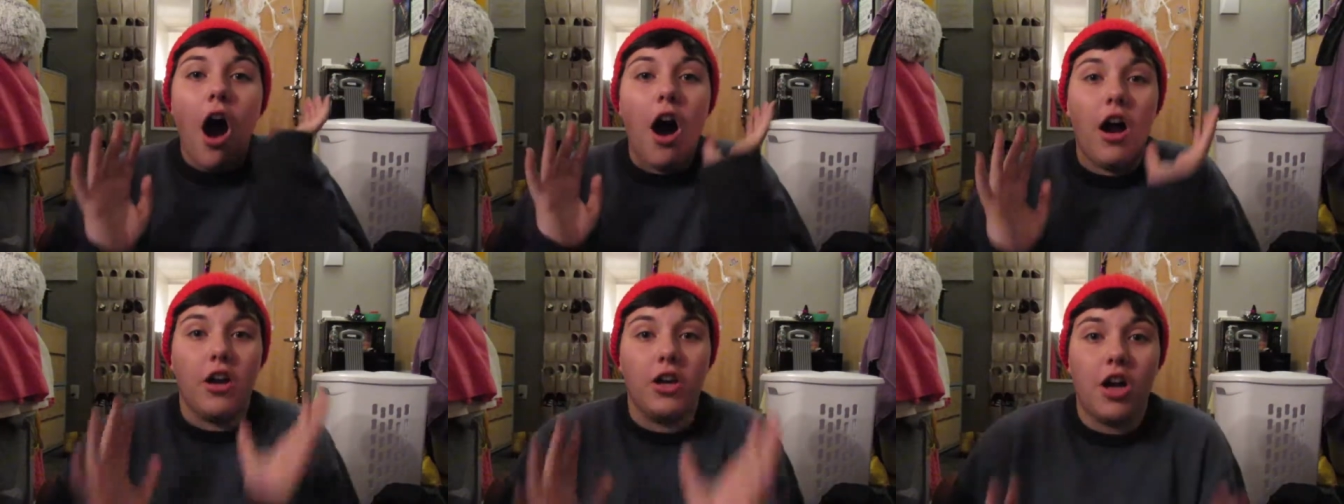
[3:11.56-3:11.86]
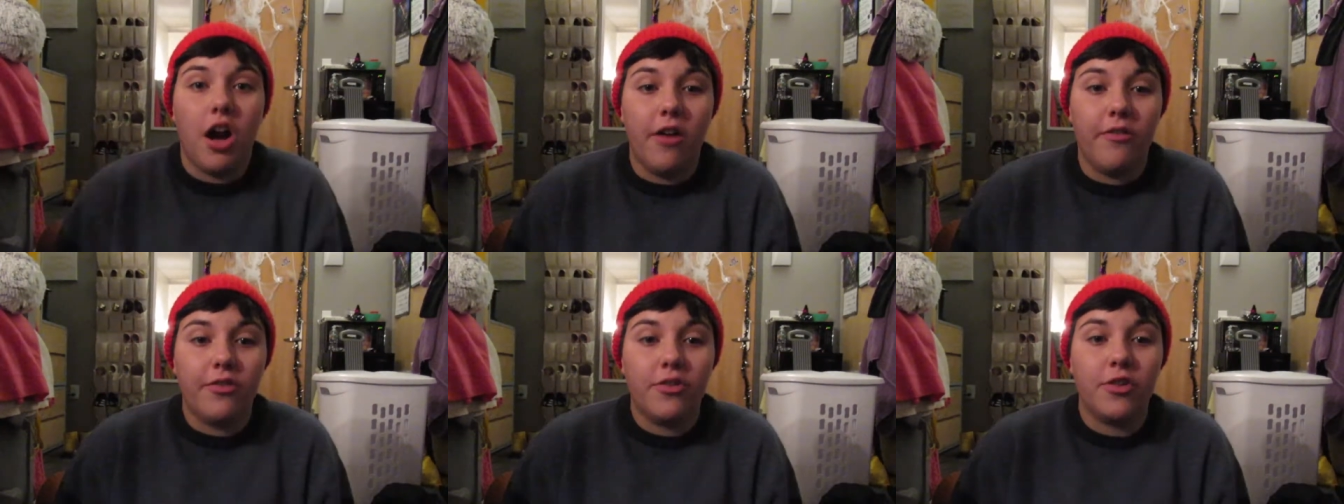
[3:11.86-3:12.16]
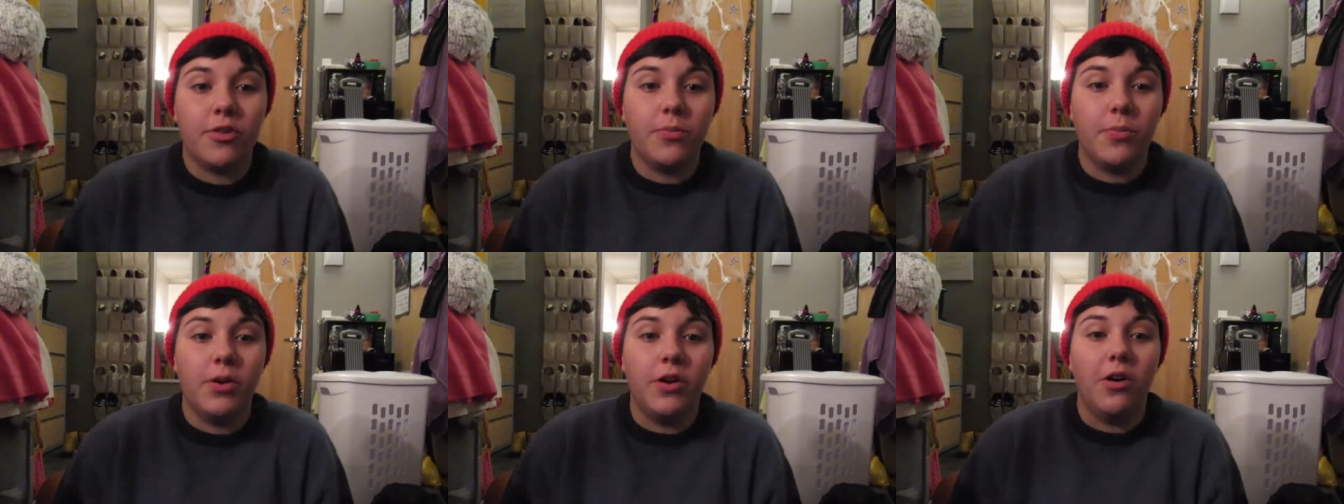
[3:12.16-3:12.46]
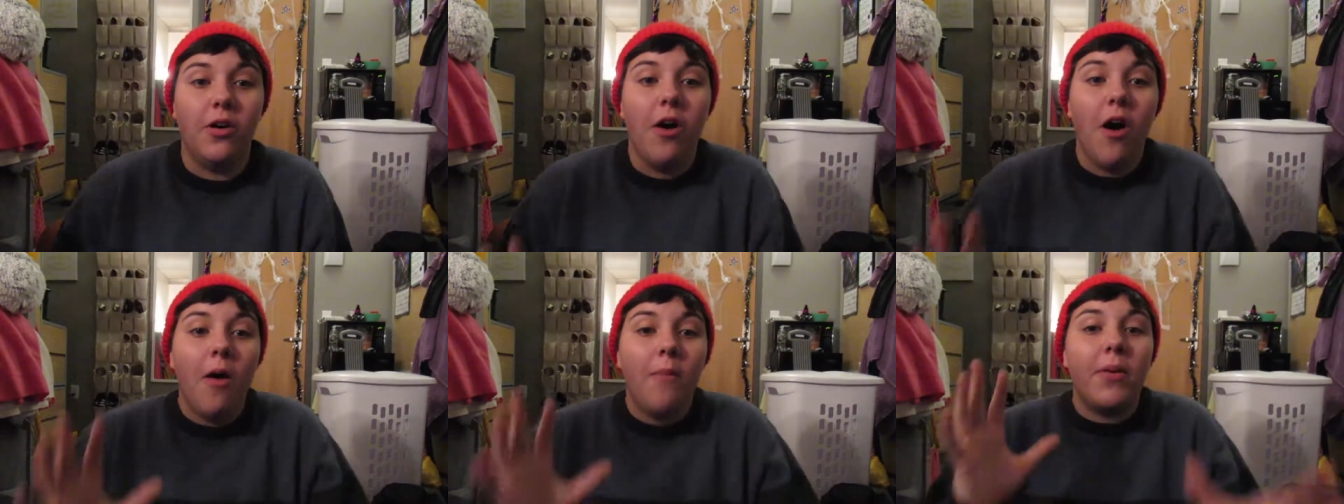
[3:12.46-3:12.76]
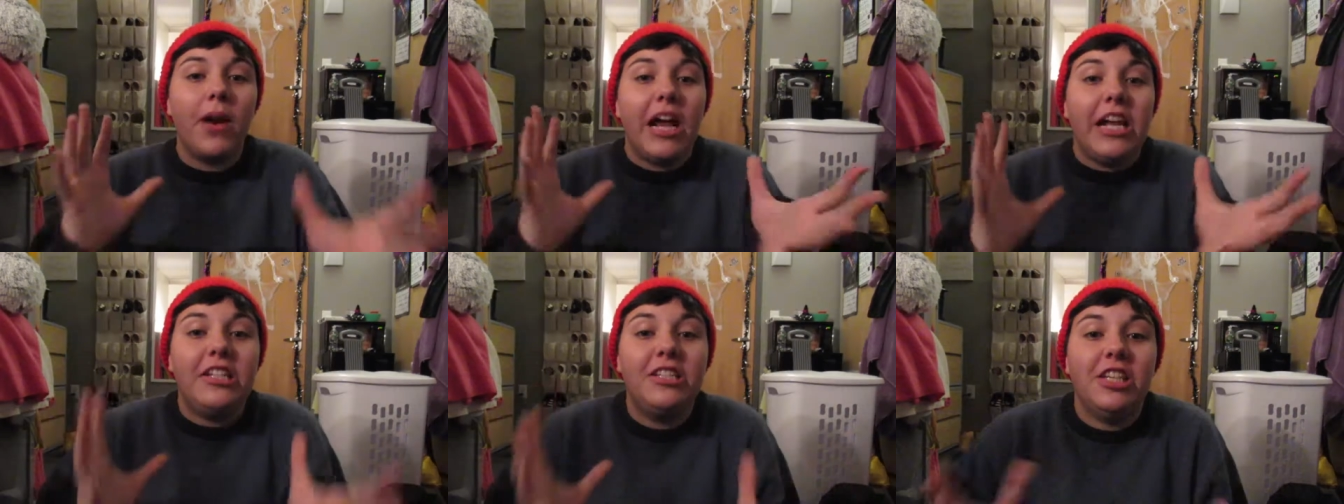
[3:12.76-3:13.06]
uncomfortable,
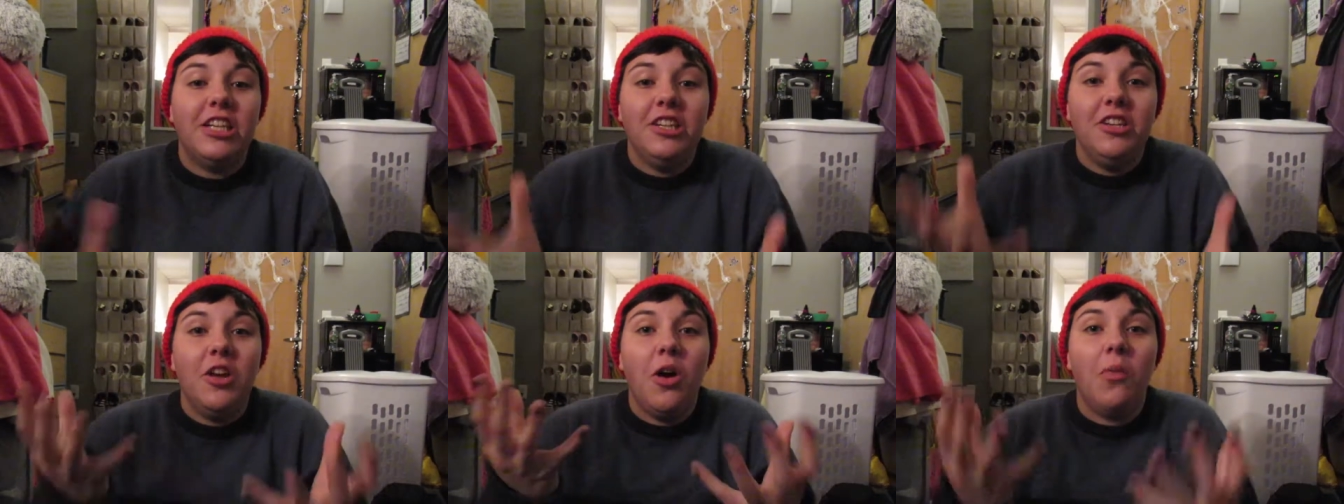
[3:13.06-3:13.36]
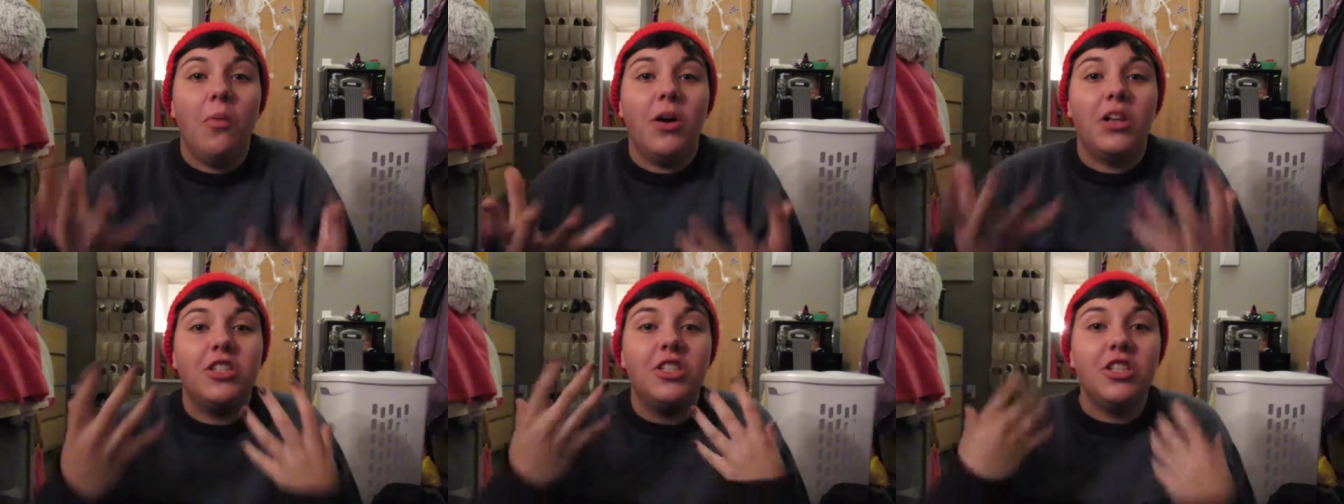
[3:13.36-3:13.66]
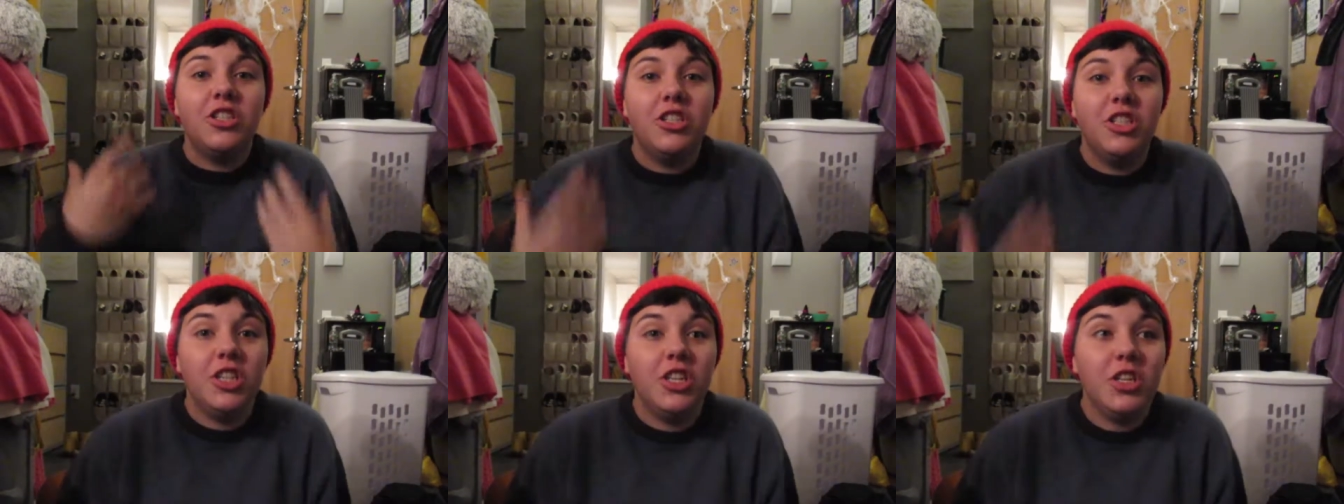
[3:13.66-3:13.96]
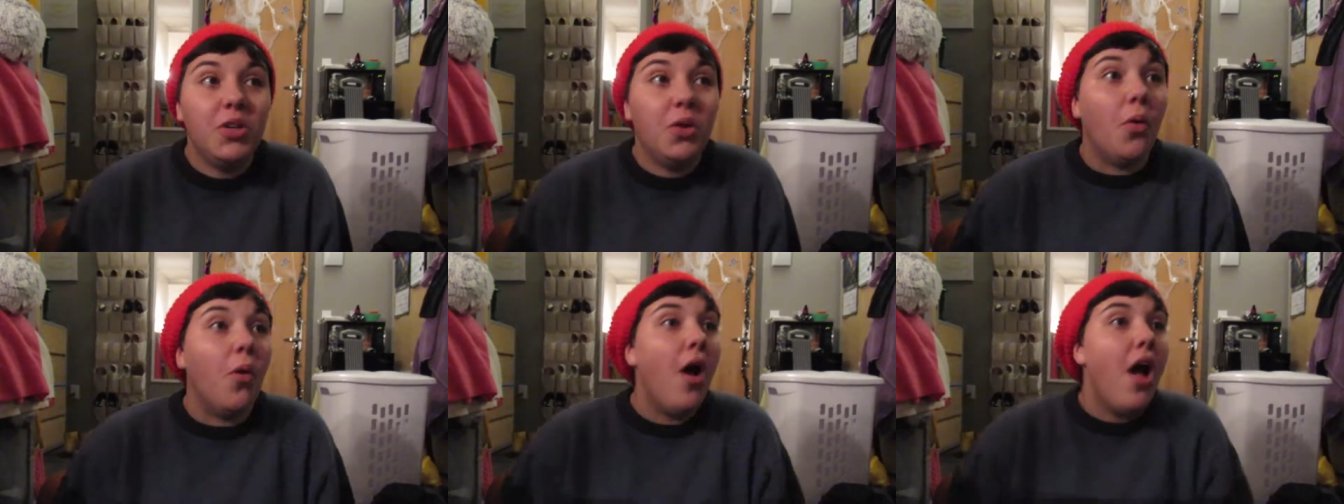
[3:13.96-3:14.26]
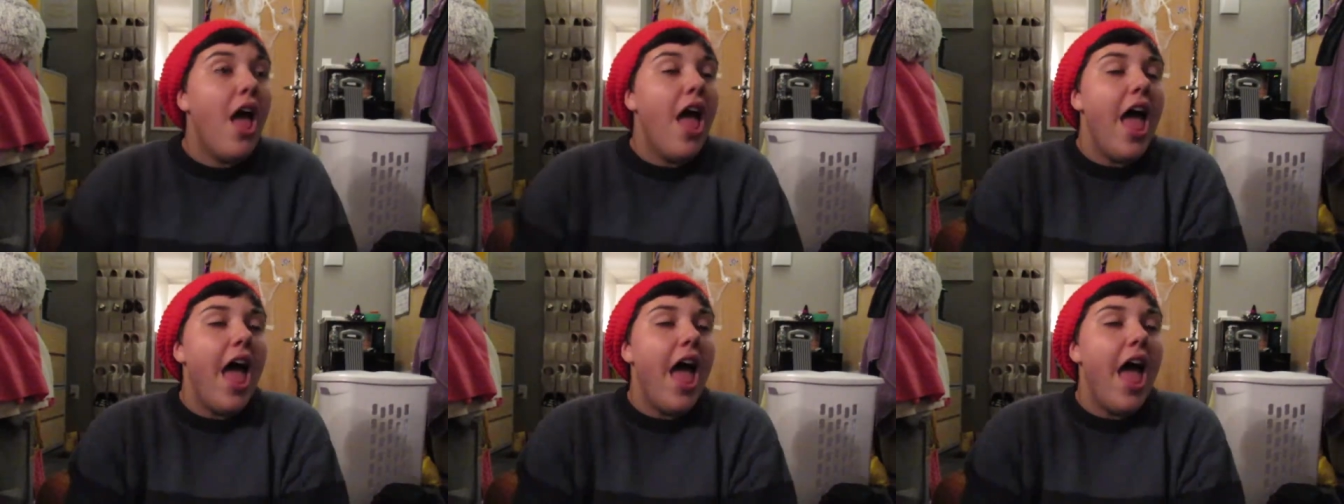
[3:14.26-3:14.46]
but I didn't know what to do.